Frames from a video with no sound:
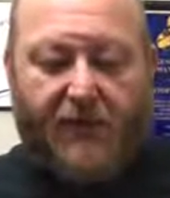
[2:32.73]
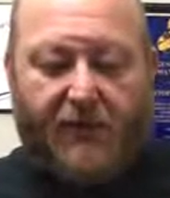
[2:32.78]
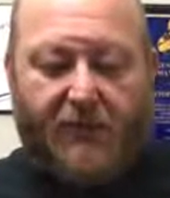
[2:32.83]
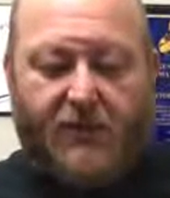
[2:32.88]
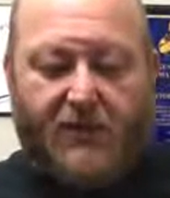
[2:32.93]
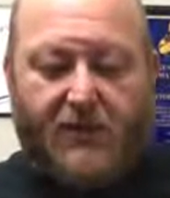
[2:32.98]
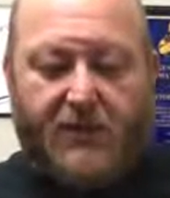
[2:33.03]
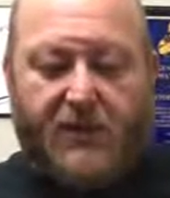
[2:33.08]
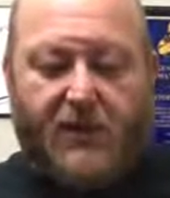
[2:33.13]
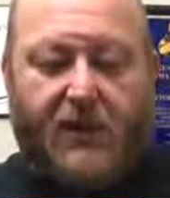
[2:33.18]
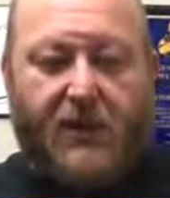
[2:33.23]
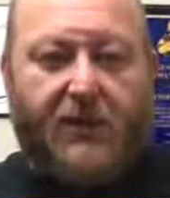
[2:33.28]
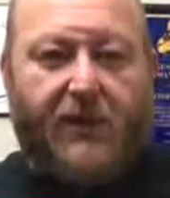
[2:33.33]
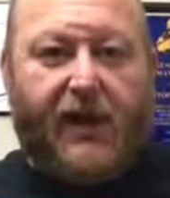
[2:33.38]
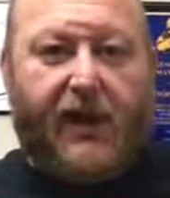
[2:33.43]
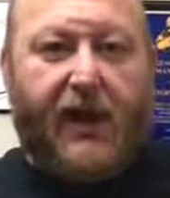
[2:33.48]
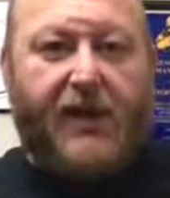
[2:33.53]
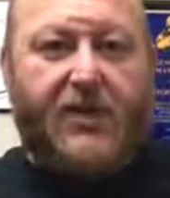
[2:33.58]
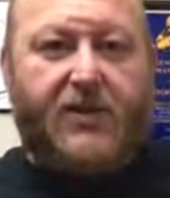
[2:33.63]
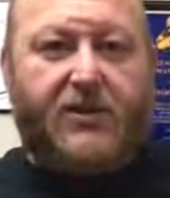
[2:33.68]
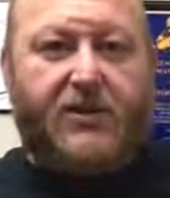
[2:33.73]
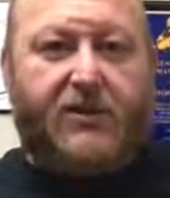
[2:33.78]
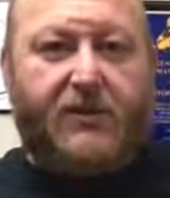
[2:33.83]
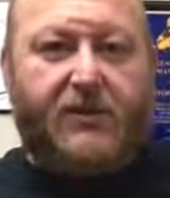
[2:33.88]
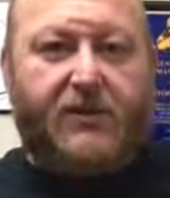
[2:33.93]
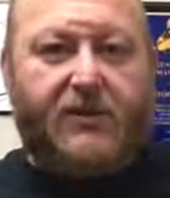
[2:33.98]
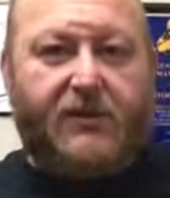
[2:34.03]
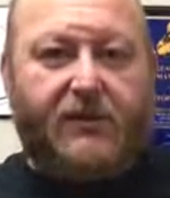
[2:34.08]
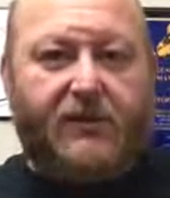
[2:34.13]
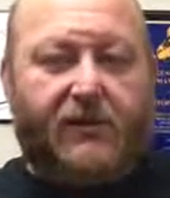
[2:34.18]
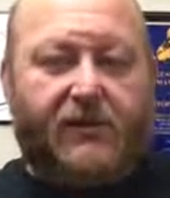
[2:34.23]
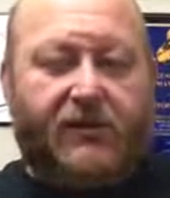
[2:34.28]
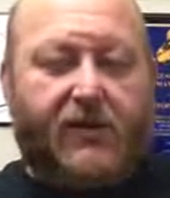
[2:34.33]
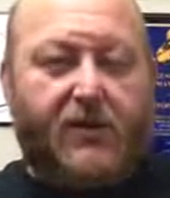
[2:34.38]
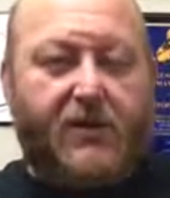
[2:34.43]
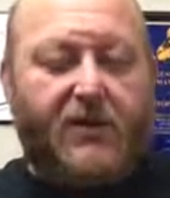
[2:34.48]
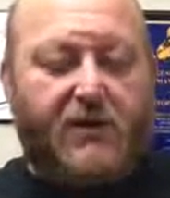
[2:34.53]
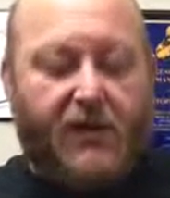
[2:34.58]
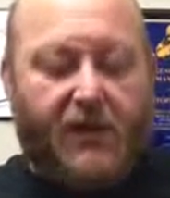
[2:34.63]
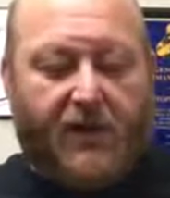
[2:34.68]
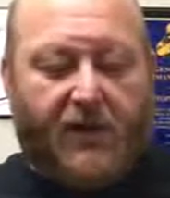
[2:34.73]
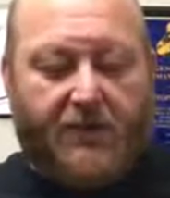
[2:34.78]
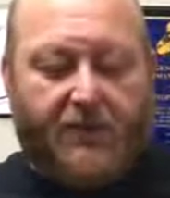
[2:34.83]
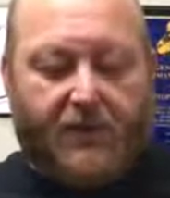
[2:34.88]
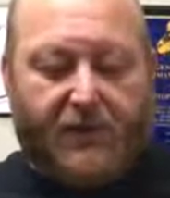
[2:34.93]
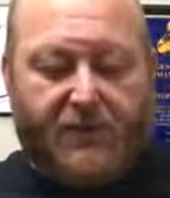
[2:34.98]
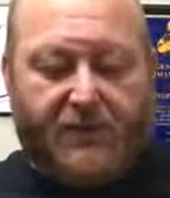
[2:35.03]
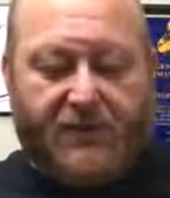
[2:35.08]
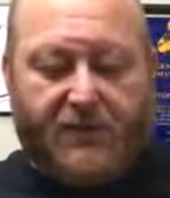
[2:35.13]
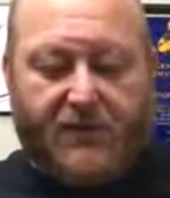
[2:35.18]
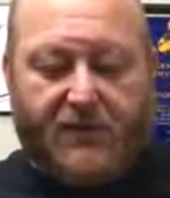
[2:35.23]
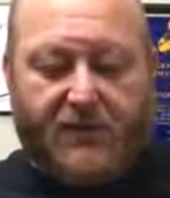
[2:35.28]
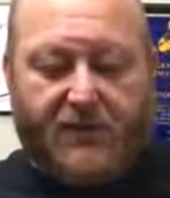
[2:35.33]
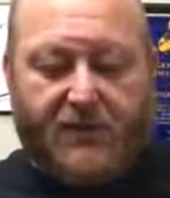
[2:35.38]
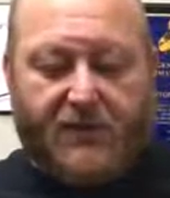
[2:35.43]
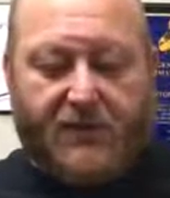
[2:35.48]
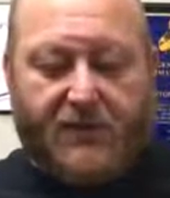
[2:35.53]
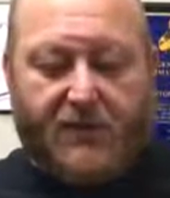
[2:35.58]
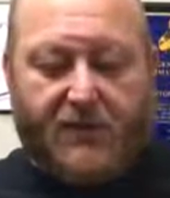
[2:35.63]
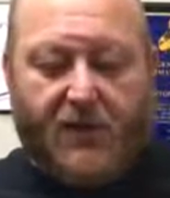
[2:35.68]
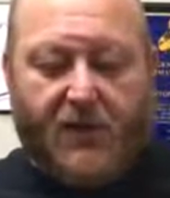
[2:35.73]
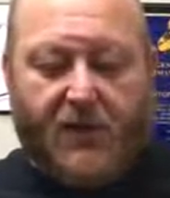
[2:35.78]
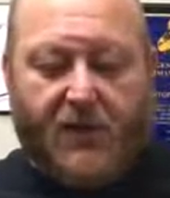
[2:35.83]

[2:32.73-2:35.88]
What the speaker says: It was they had the screws in the front instead of the push pins, and